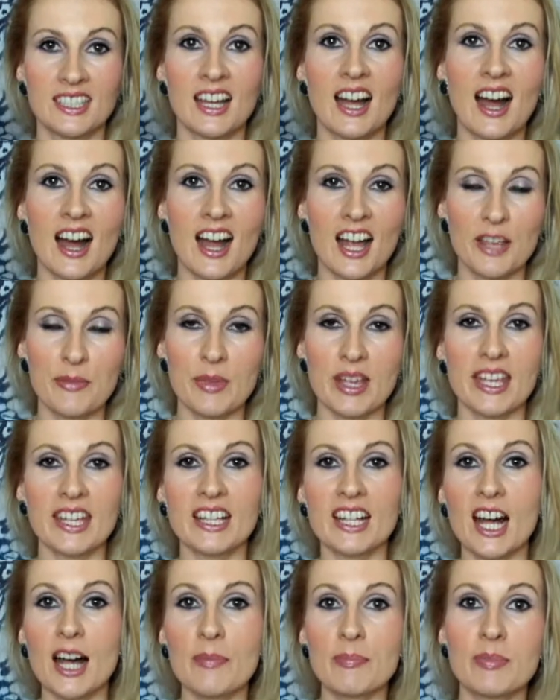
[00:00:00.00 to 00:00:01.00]
the eye
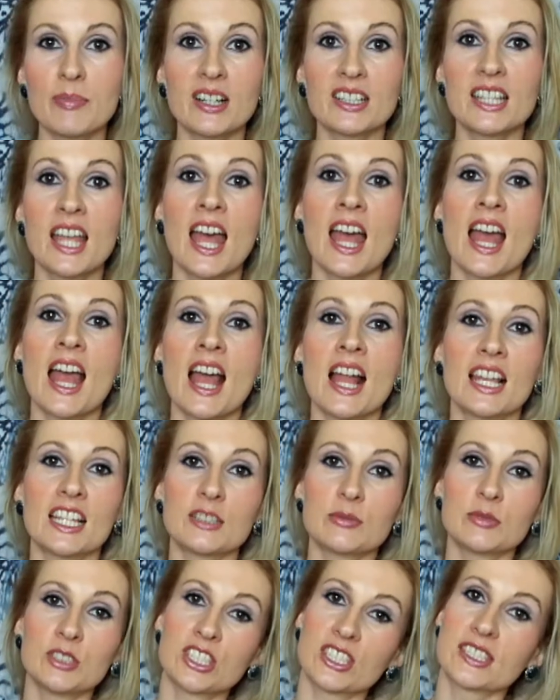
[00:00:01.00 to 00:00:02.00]
makeup, but
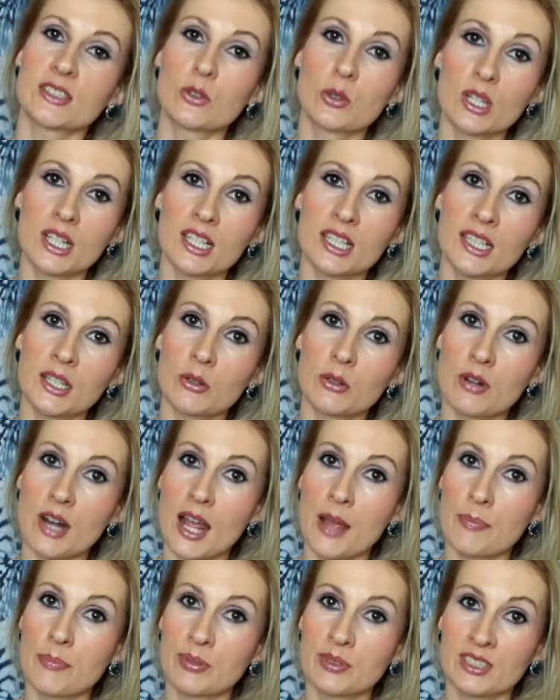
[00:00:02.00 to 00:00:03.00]
let me just quickly
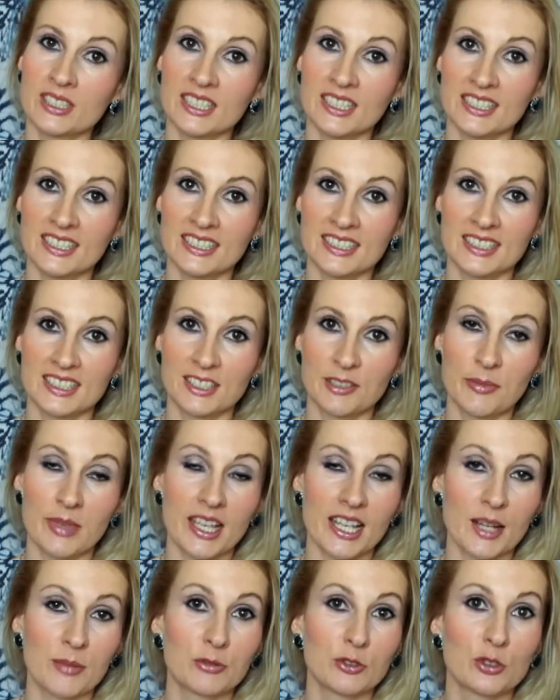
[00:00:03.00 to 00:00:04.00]
wrap this
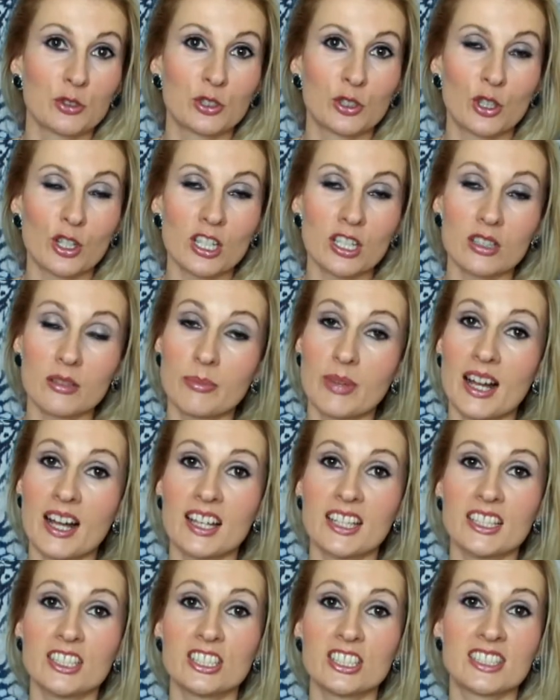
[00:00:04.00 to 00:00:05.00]
makeup tutorial
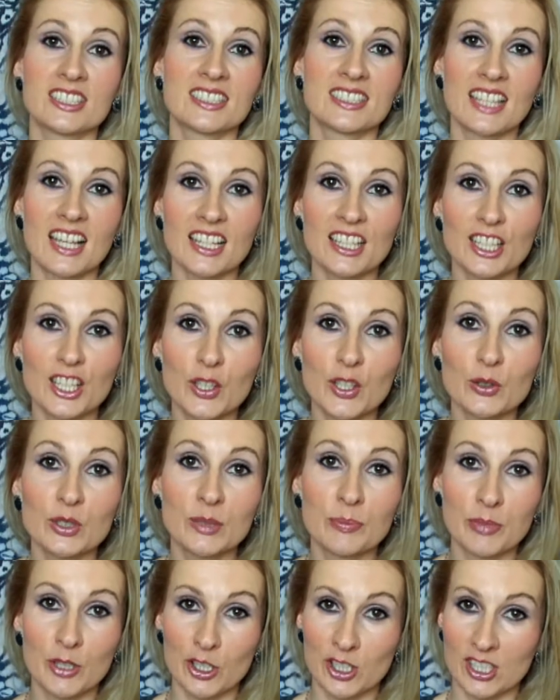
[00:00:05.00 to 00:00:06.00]
by just telling you
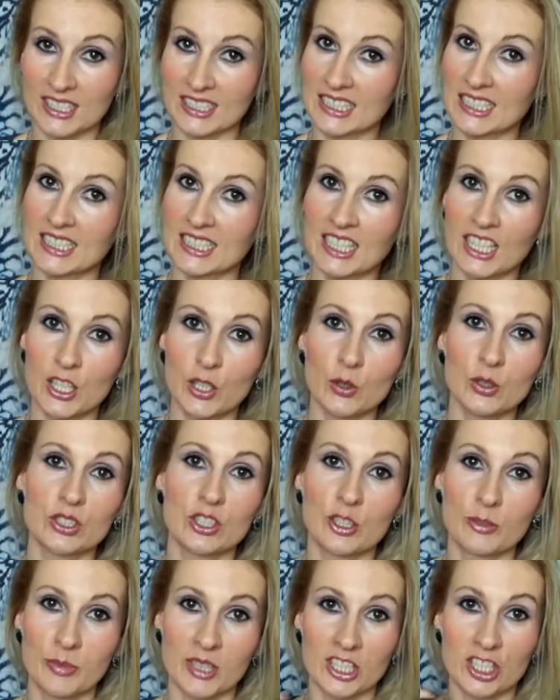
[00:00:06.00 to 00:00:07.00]
the products that I
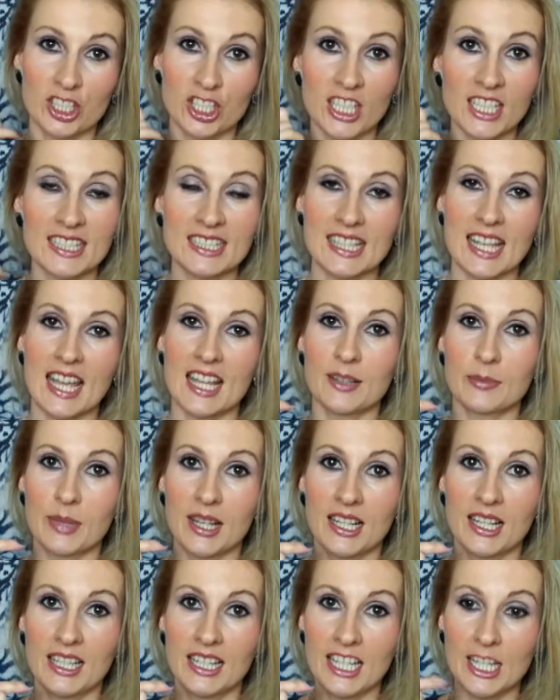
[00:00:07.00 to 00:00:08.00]
used on my cheeks and
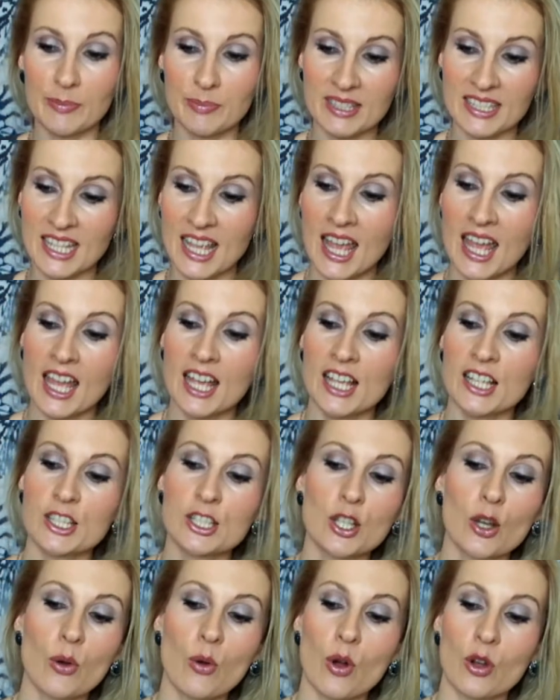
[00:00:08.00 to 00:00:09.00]
my lips.
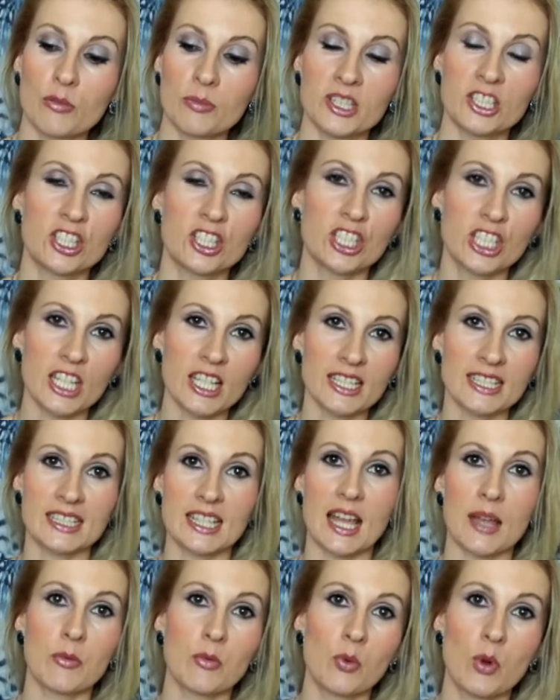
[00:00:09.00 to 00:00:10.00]
So on my
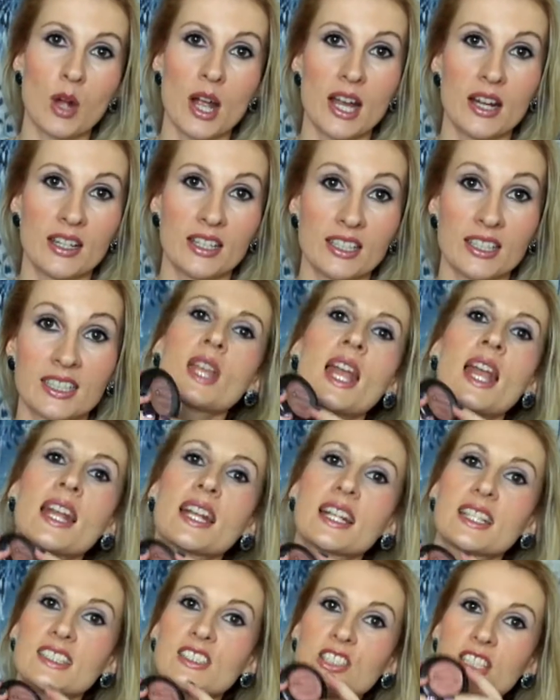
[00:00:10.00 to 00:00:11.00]
cheeks I'm wearing
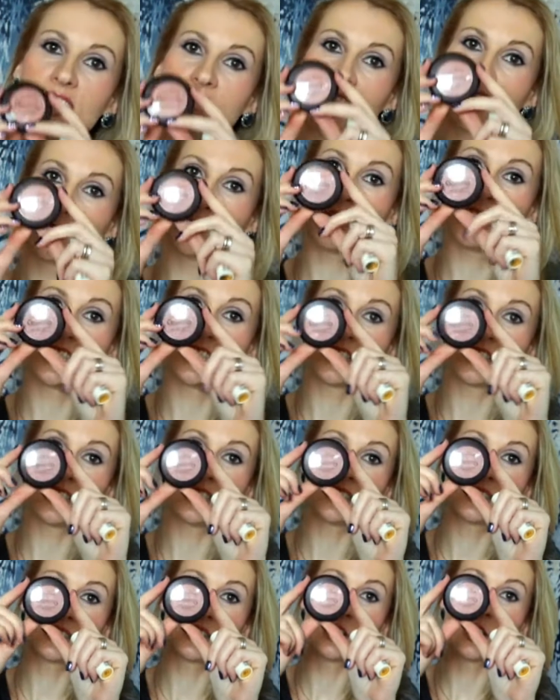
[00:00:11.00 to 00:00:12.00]
Catrice
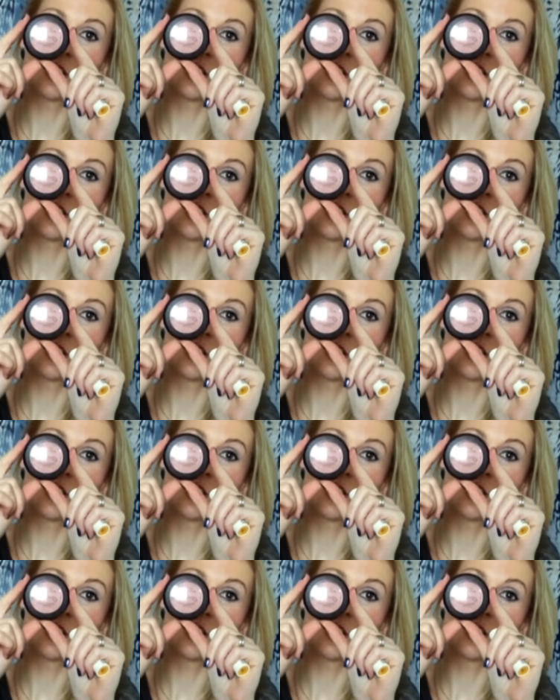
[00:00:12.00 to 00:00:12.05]
Mineral